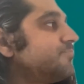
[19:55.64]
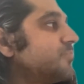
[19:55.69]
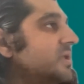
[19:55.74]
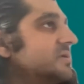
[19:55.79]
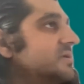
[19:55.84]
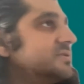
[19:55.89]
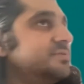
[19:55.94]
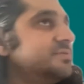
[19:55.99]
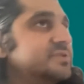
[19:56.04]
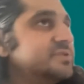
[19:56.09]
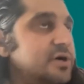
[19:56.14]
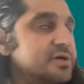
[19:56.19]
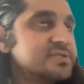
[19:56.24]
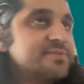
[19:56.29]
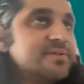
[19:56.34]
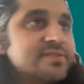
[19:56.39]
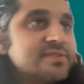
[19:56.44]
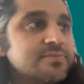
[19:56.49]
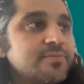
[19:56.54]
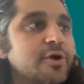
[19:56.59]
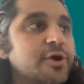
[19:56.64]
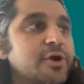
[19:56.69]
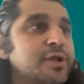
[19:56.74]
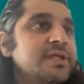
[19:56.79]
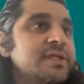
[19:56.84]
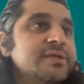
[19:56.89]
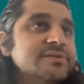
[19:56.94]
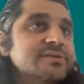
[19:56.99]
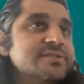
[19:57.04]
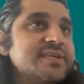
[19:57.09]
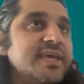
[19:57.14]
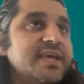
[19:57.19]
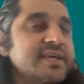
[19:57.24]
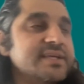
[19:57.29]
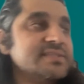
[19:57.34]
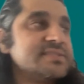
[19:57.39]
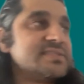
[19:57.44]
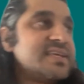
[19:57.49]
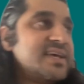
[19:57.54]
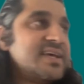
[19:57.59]
so we talked about the marketing use
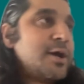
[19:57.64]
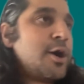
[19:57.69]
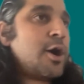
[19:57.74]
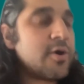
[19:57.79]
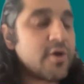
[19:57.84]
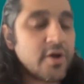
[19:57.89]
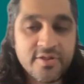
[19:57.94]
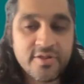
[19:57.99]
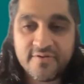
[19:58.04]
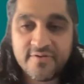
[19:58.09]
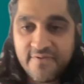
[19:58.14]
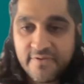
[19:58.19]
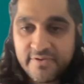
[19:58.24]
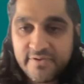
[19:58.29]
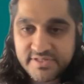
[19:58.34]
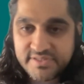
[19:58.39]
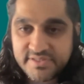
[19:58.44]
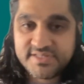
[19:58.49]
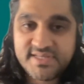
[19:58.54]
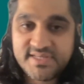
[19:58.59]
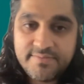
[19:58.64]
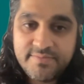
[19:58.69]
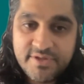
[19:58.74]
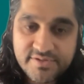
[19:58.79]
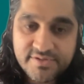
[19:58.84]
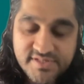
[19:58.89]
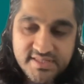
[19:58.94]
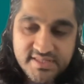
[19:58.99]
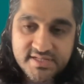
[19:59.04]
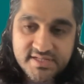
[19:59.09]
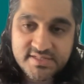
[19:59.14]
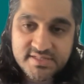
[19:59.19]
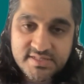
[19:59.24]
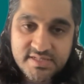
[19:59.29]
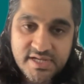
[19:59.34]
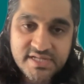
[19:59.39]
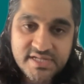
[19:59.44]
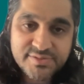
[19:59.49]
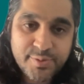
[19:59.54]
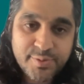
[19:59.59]
case. Are other folks on the team using this
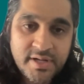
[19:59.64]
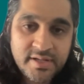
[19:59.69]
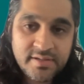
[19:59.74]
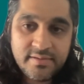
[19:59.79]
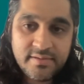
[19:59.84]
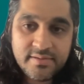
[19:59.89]
as well?